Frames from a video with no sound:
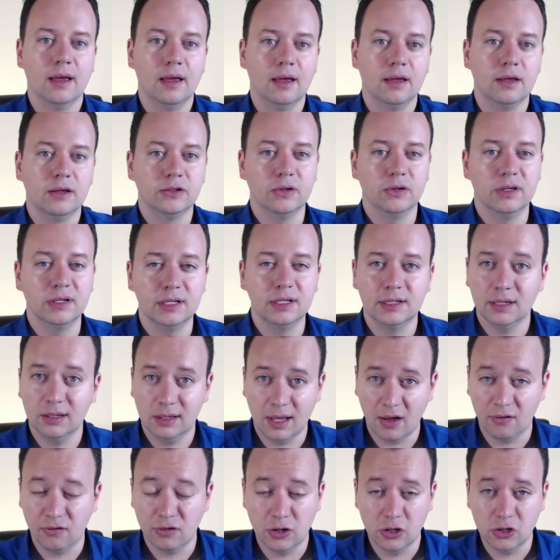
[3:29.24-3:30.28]
So this is a
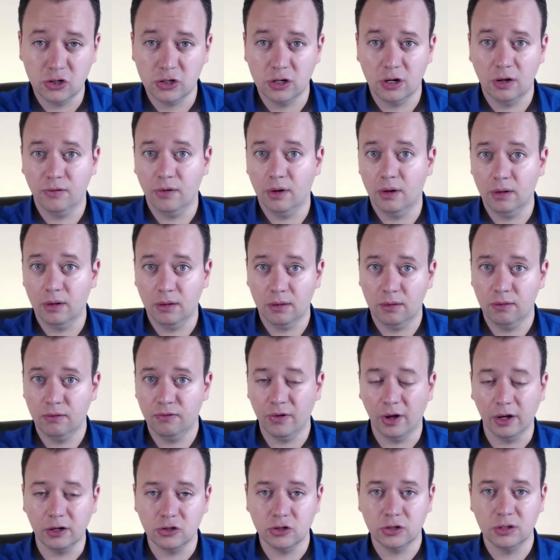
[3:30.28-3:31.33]
definition of a
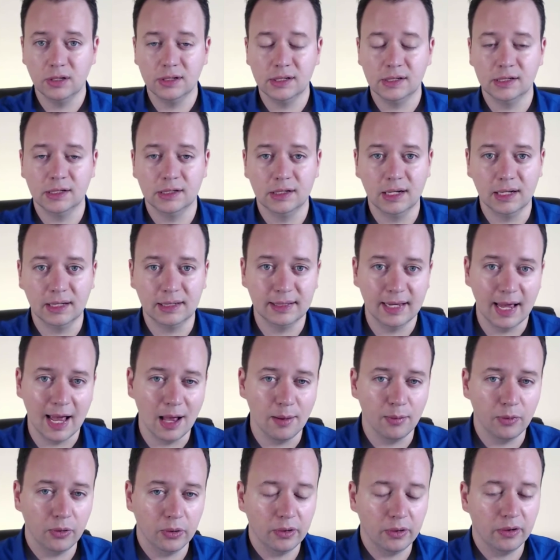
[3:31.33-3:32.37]
function. This is an
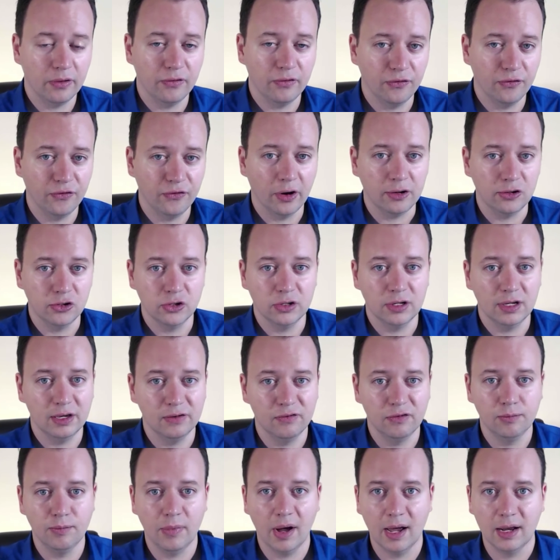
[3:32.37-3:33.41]
example of a function
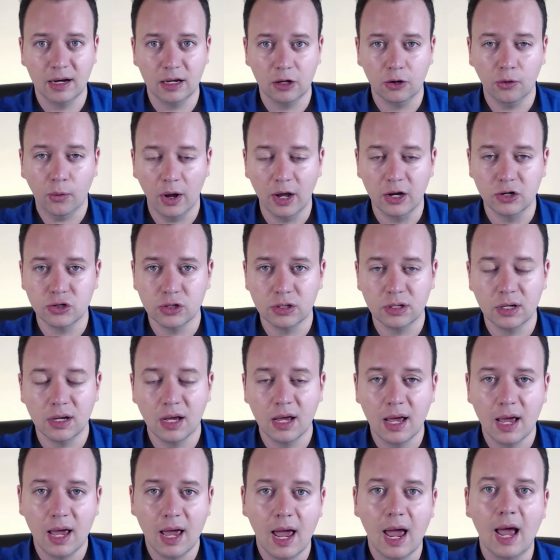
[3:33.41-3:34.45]
given by an equation.
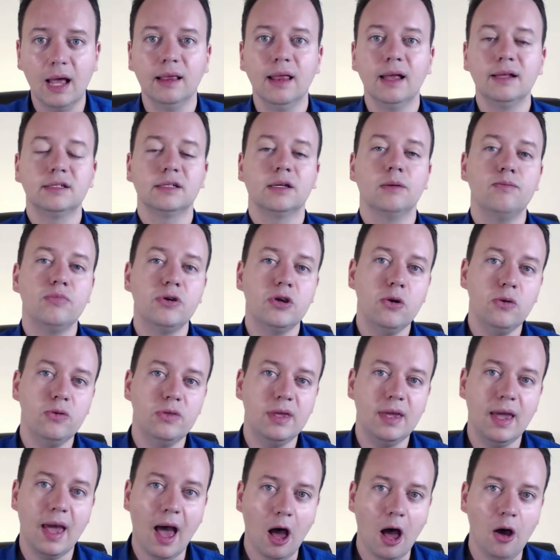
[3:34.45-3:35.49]
And let's compute
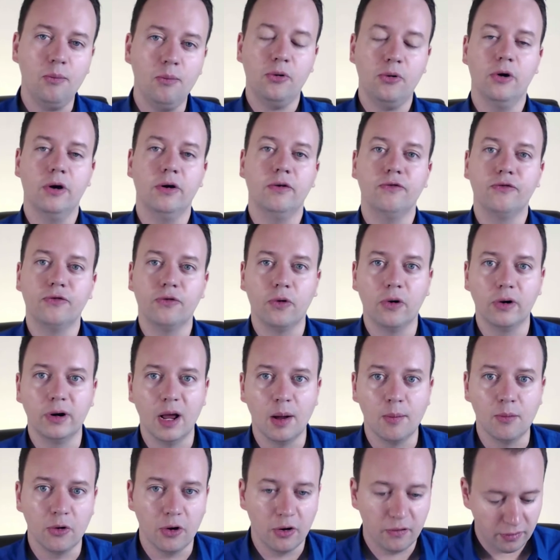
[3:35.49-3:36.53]
the output for a
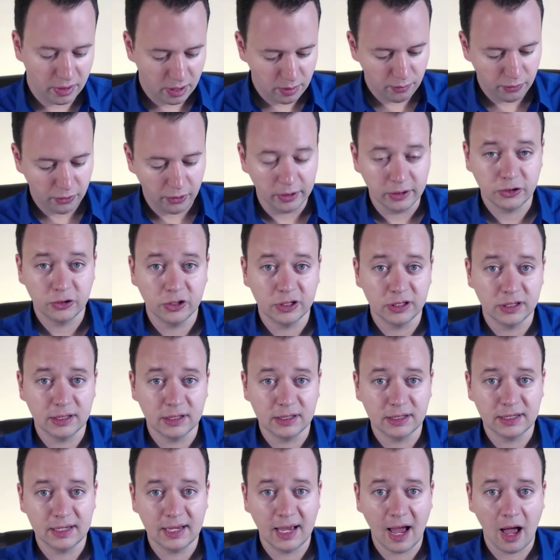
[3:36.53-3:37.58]
number of inputs just to
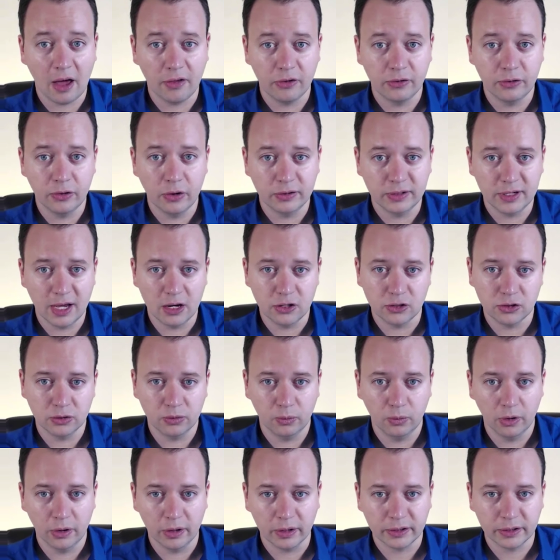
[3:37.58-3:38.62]
see how the notation
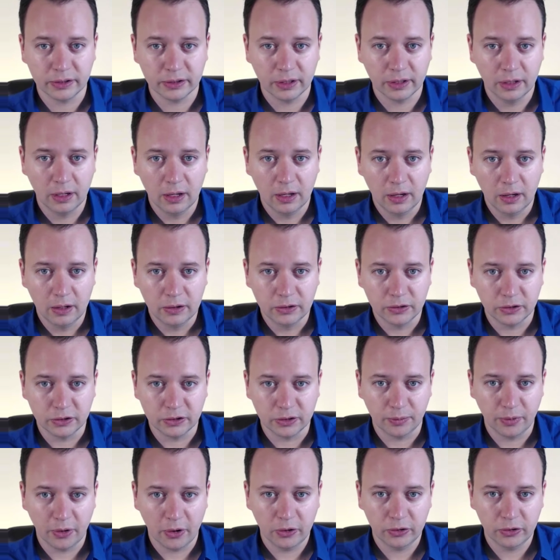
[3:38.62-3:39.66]
works. So
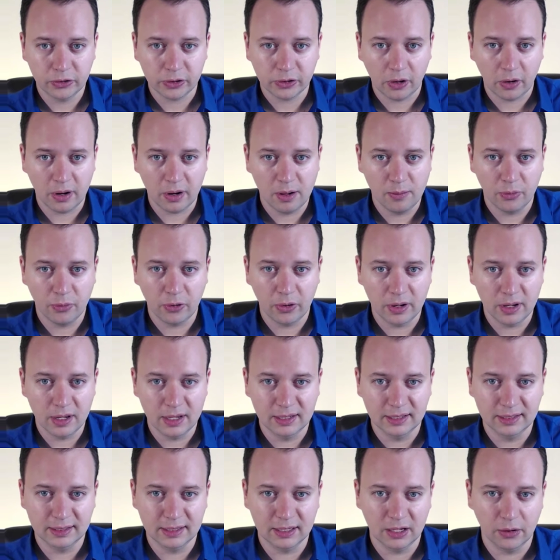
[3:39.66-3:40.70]
suppose our input
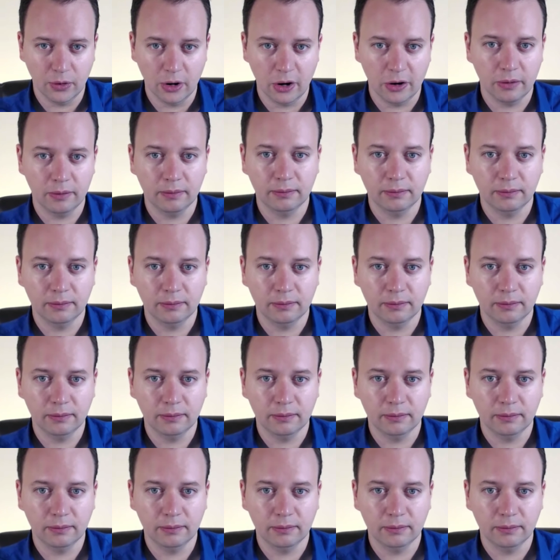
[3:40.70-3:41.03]
is 0.